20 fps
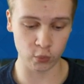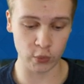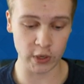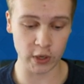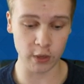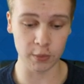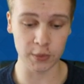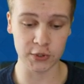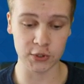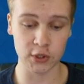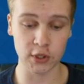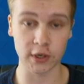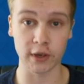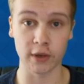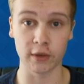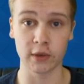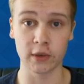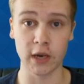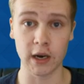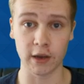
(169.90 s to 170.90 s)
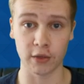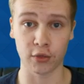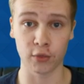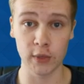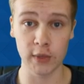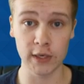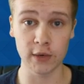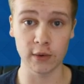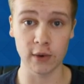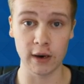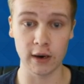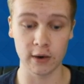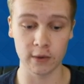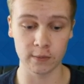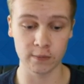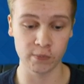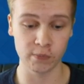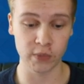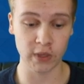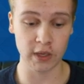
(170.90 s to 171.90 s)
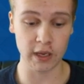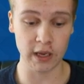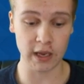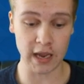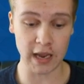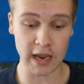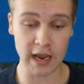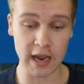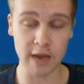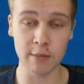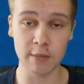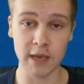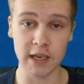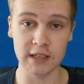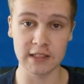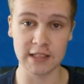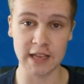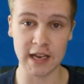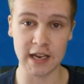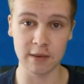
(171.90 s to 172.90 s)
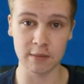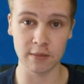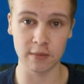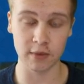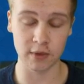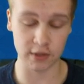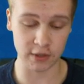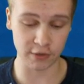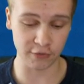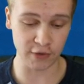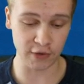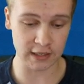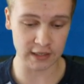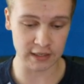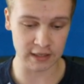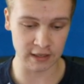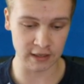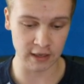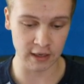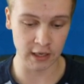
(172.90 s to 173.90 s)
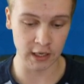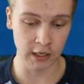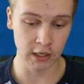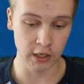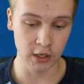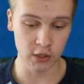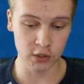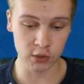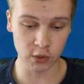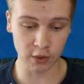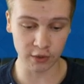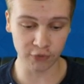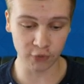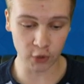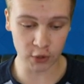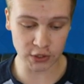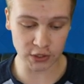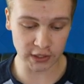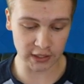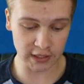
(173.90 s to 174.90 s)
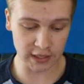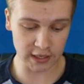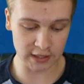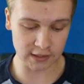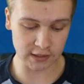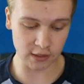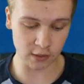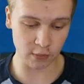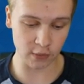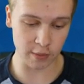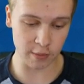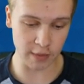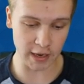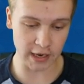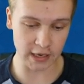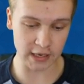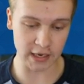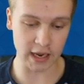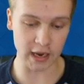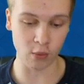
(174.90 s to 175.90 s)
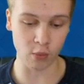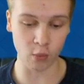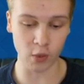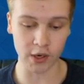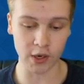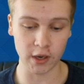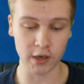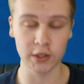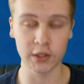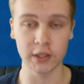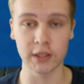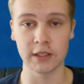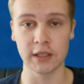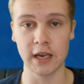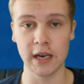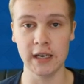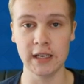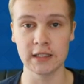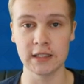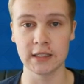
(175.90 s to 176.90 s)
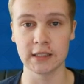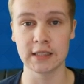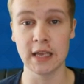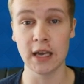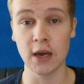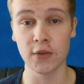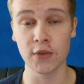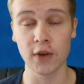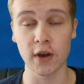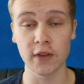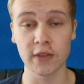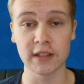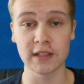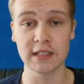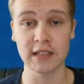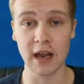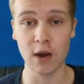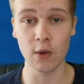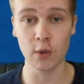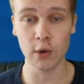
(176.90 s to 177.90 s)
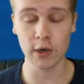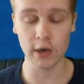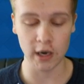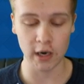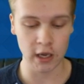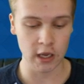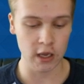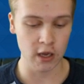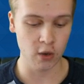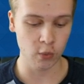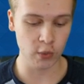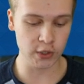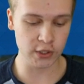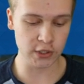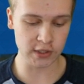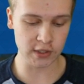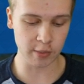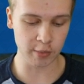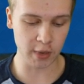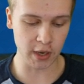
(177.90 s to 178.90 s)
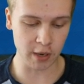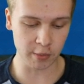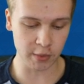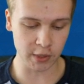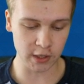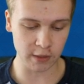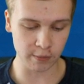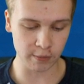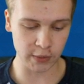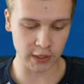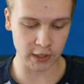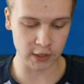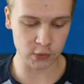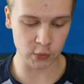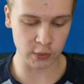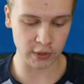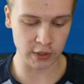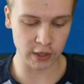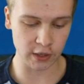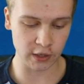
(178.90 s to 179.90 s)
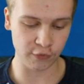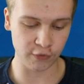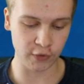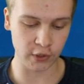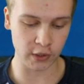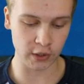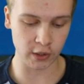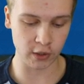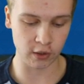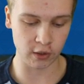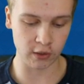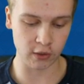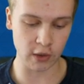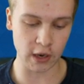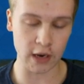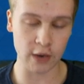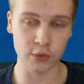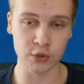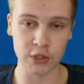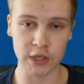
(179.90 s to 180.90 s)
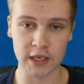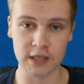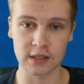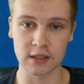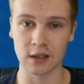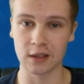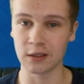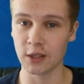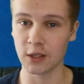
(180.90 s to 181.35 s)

we almost took a got a three crown and maintain defending. So unfortunately, it's going to remain at 196 health on the tower which is a bummer because we could have filled our crown chest a